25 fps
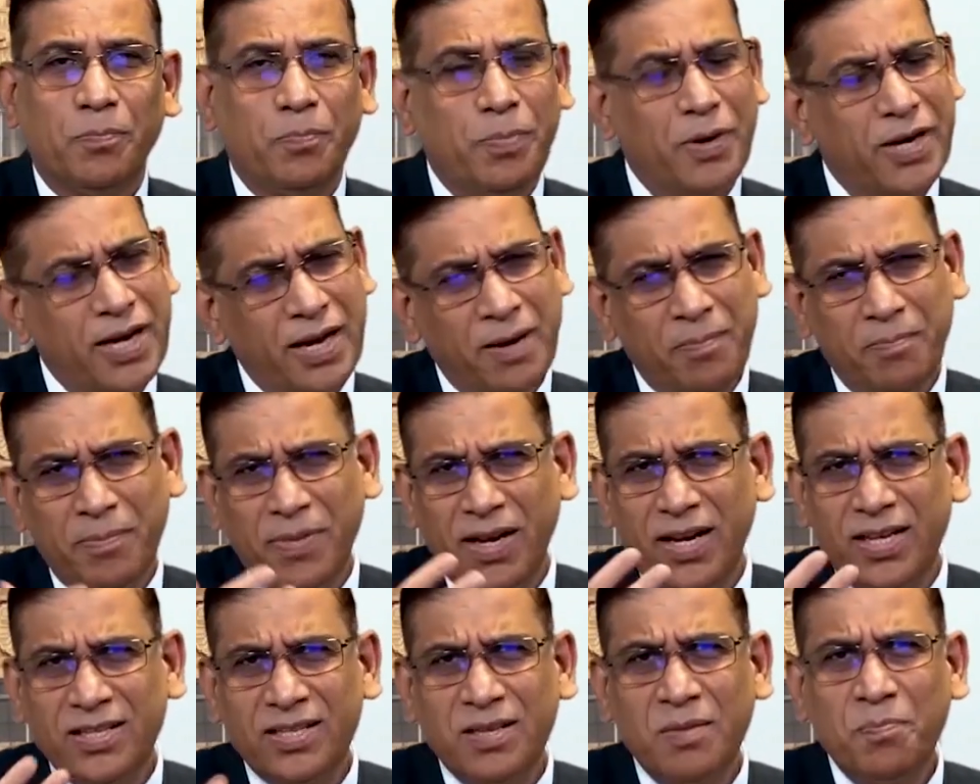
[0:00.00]

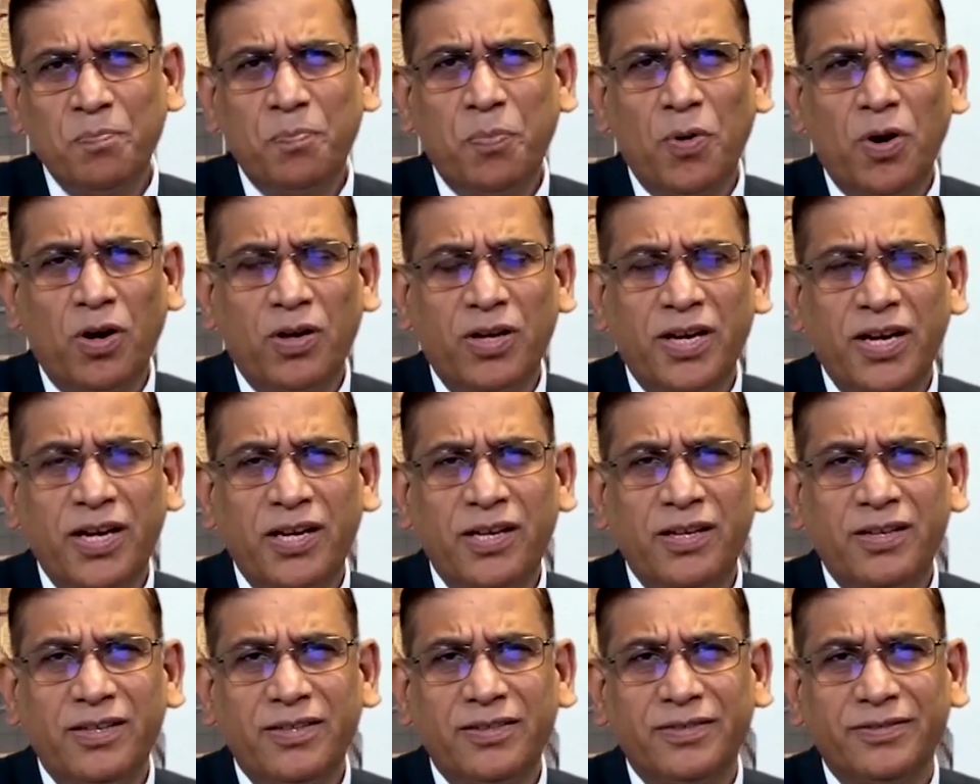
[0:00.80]
Preamble is
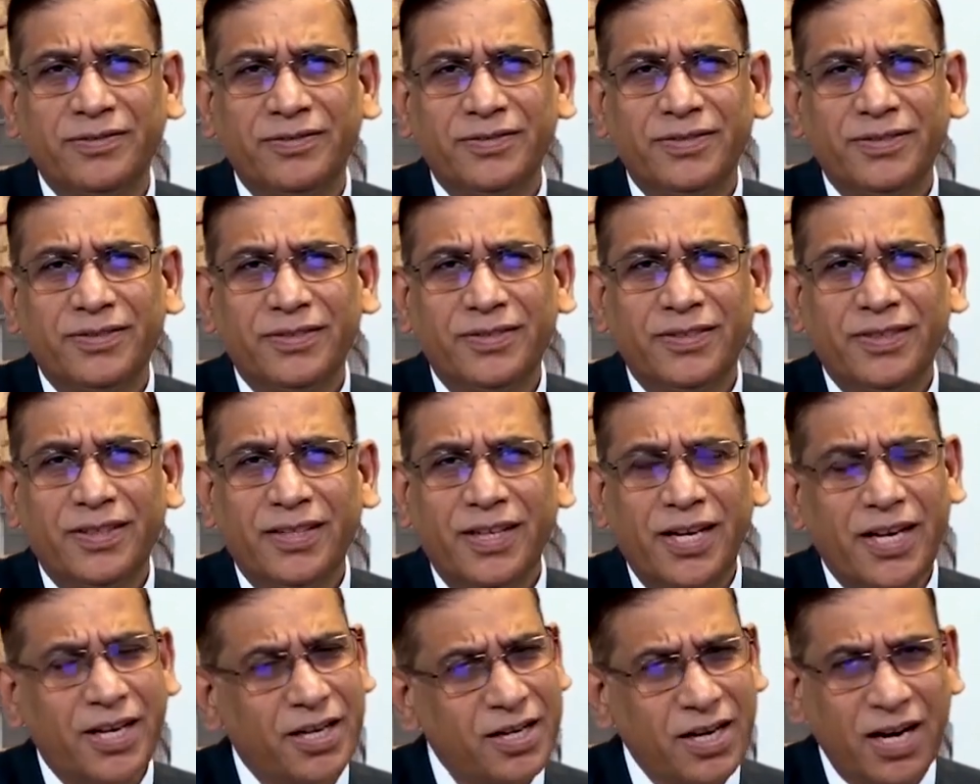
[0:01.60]
important.
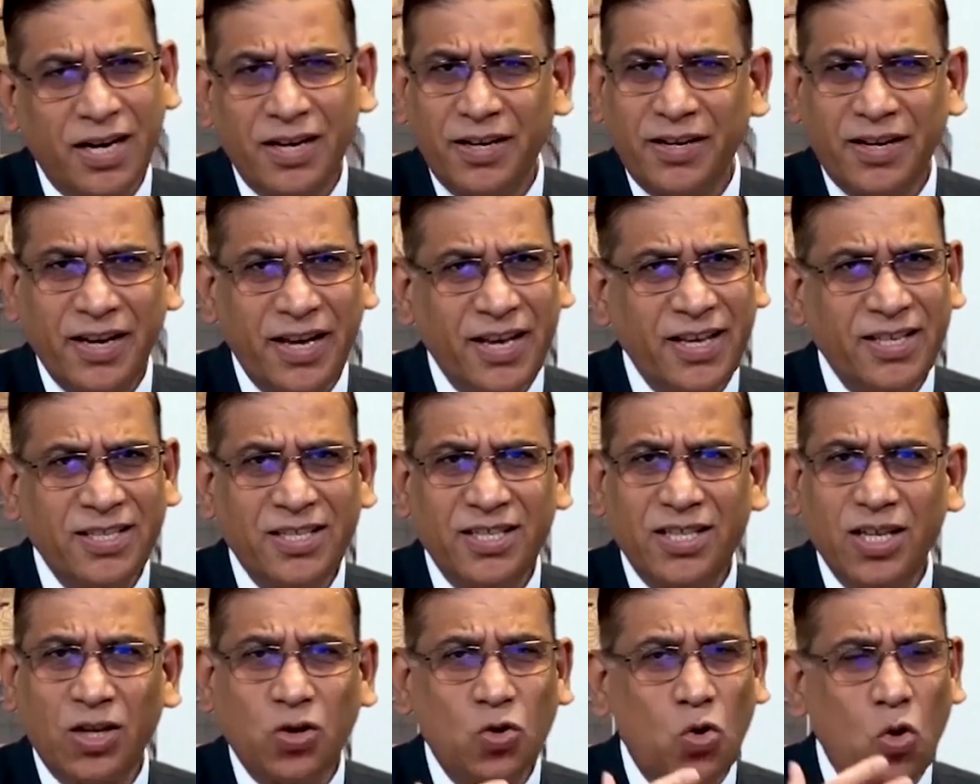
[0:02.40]
It
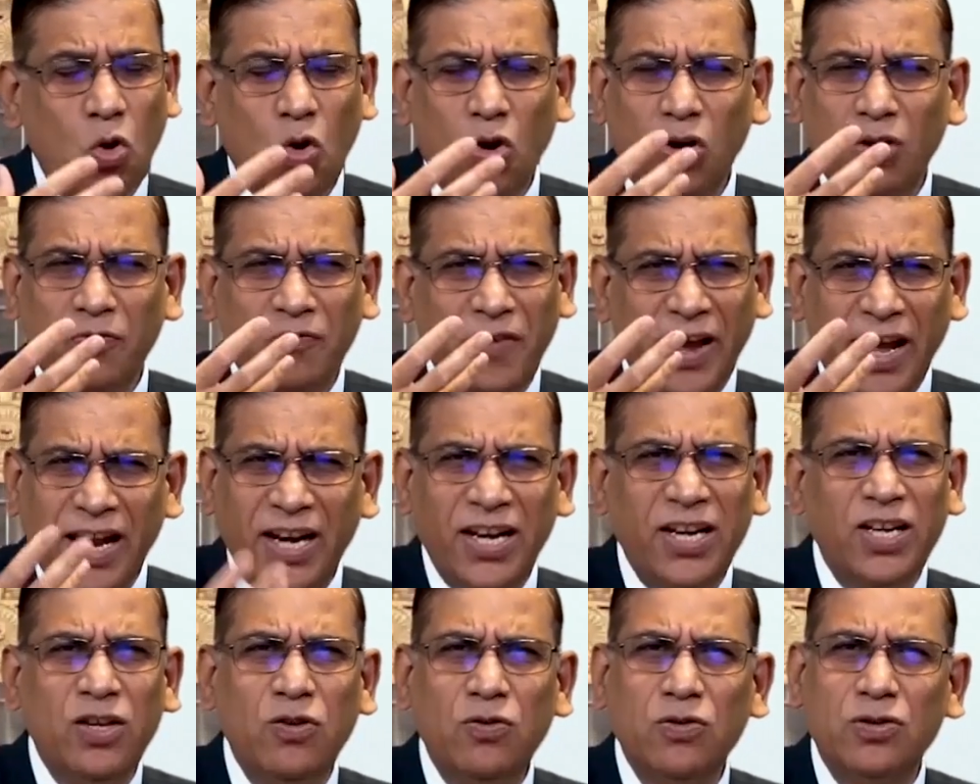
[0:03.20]
contains the core
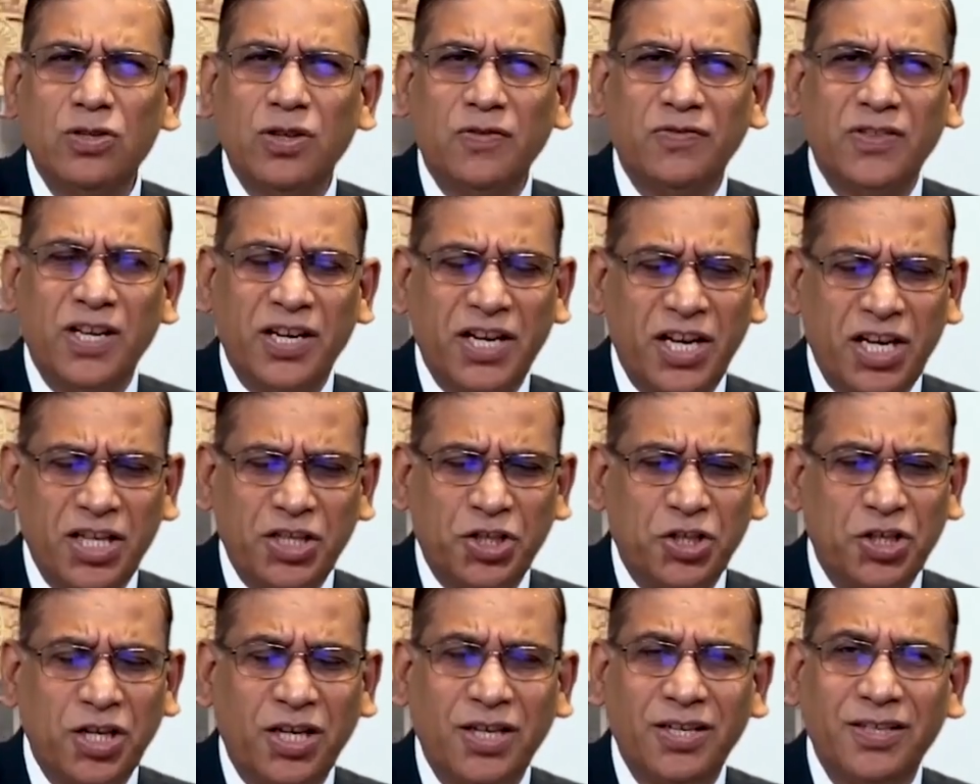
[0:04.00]
values of the
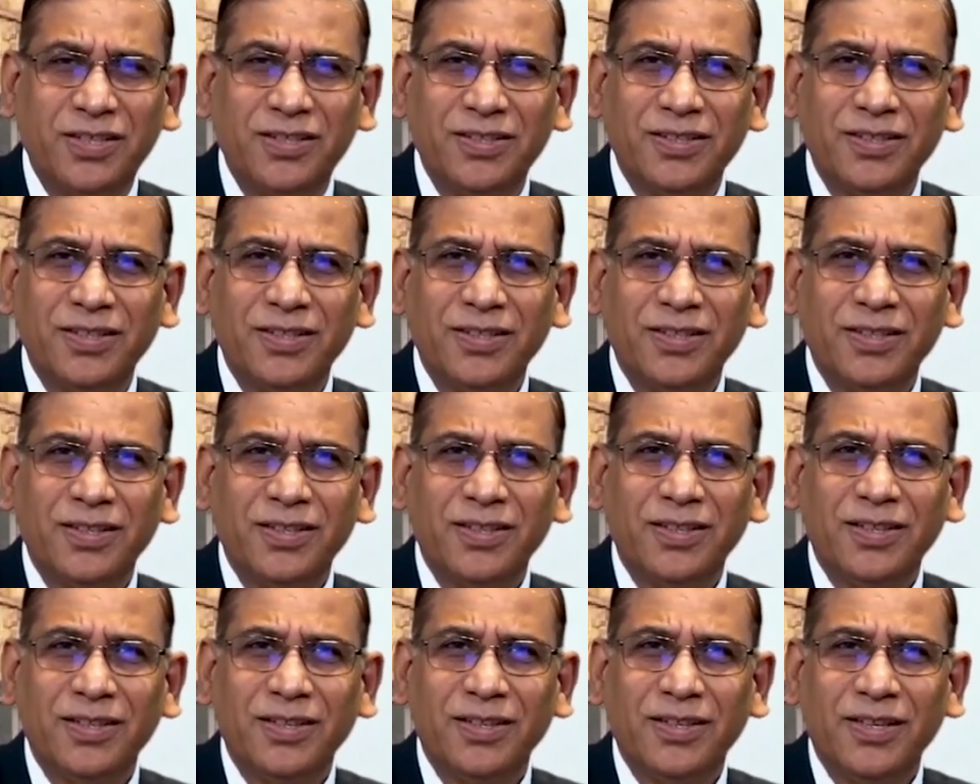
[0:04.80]
nation.
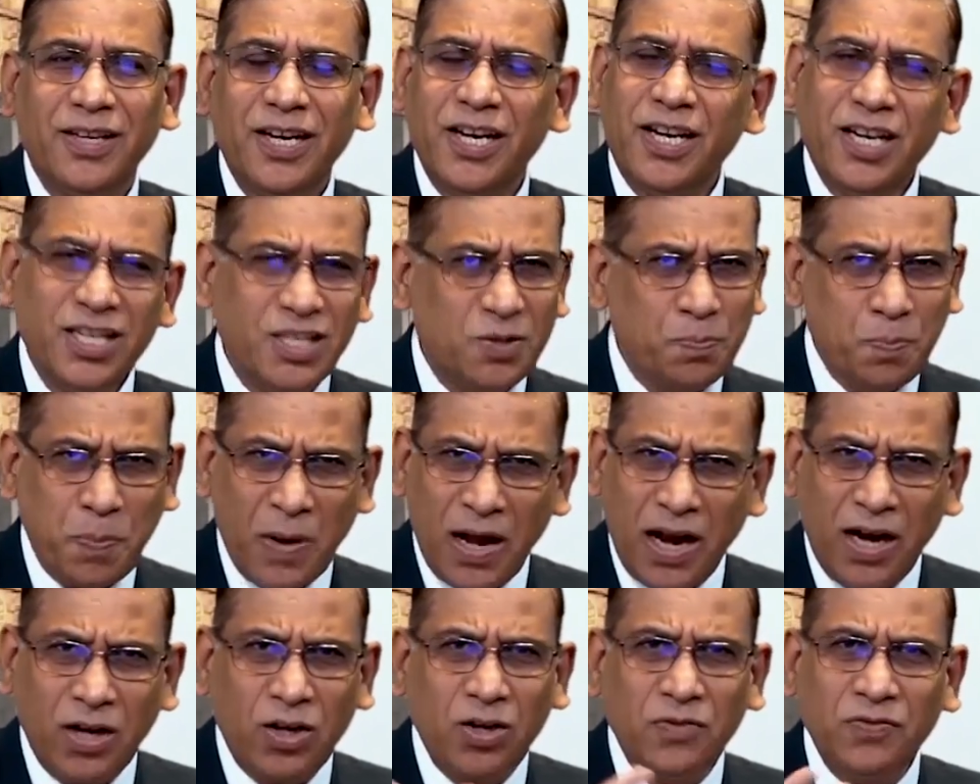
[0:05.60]
It is
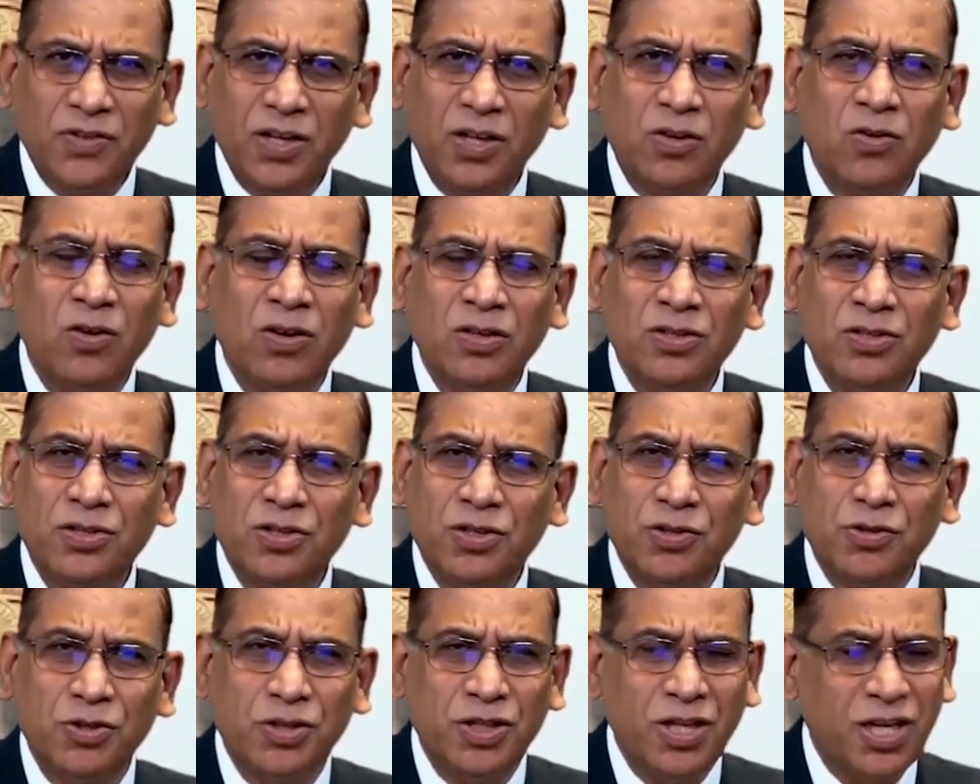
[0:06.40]
part of the
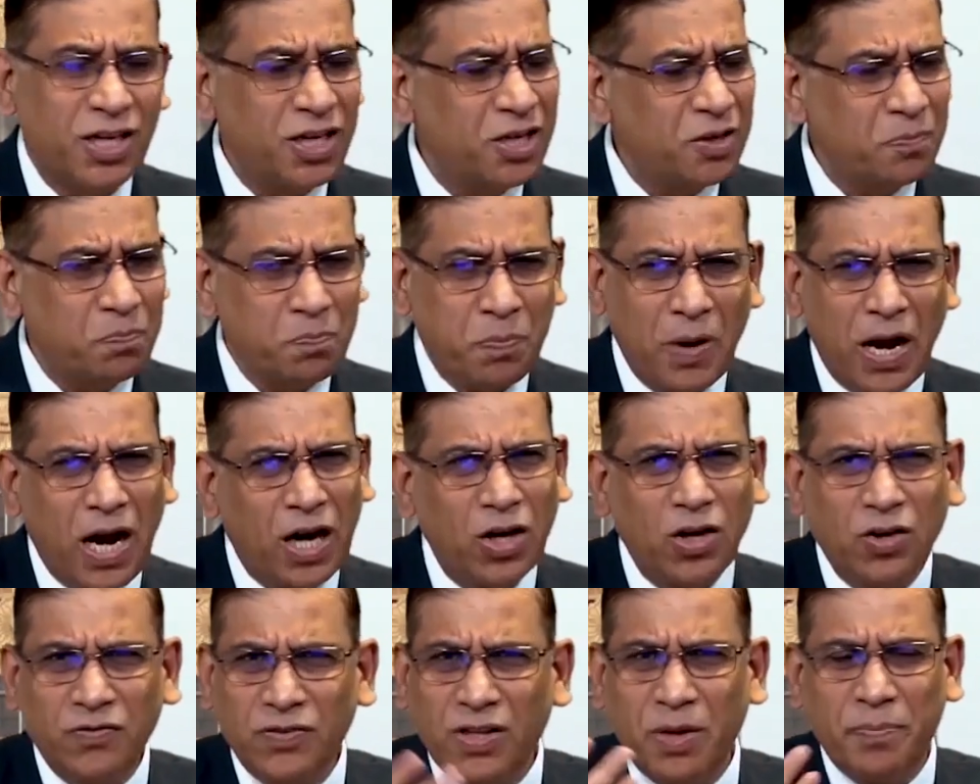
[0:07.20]
Constitution,
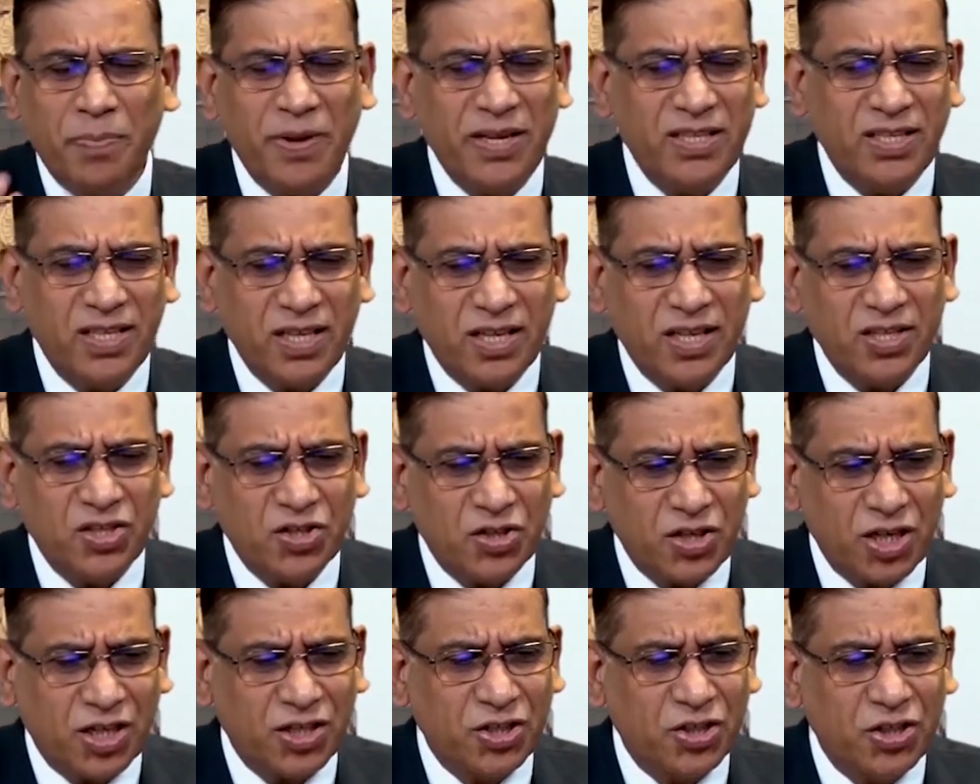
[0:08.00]
part of the basic
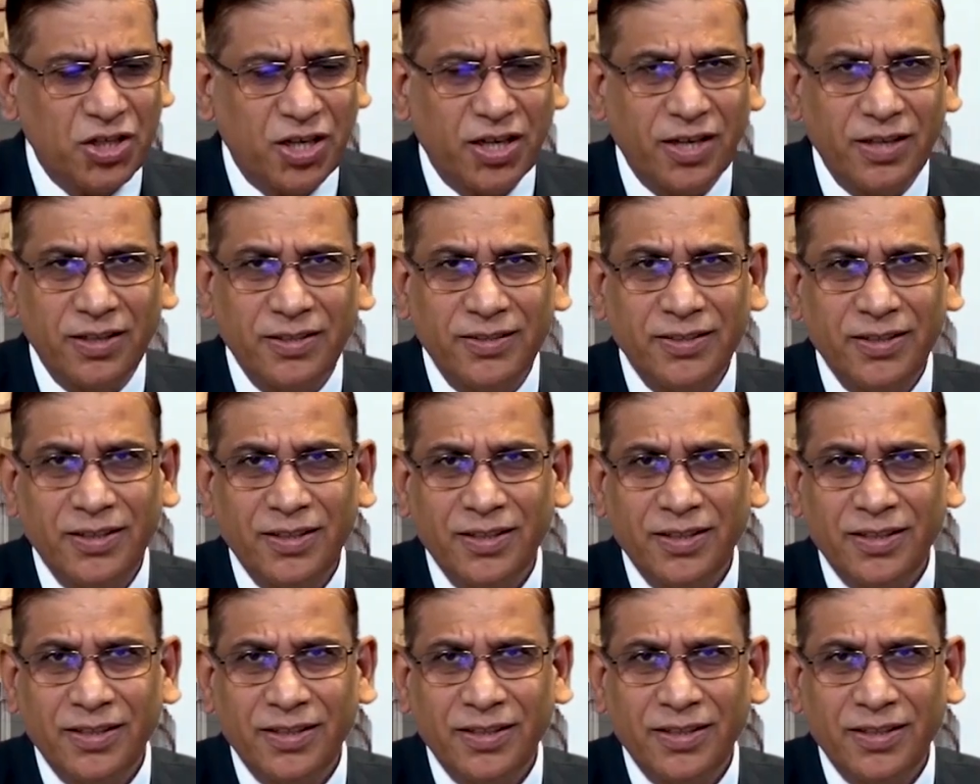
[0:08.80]
structure.